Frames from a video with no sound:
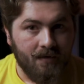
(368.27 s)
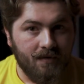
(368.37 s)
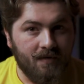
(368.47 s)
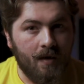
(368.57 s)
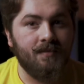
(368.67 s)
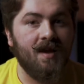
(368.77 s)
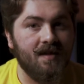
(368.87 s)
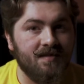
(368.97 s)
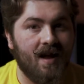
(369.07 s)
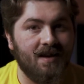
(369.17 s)
Some
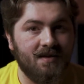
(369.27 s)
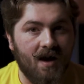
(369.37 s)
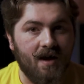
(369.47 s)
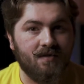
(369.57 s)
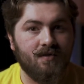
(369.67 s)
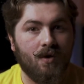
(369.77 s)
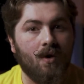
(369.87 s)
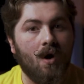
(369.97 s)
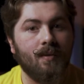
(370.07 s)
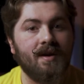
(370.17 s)
10-sided dice
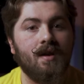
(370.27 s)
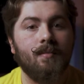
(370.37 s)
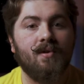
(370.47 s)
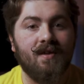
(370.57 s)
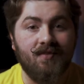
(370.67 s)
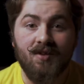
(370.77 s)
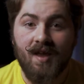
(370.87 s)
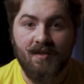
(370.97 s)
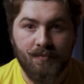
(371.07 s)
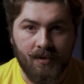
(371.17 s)
are already numbered in the
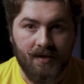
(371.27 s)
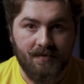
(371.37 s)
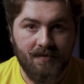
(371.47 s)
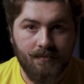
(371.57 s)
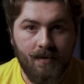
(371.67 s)
tens place,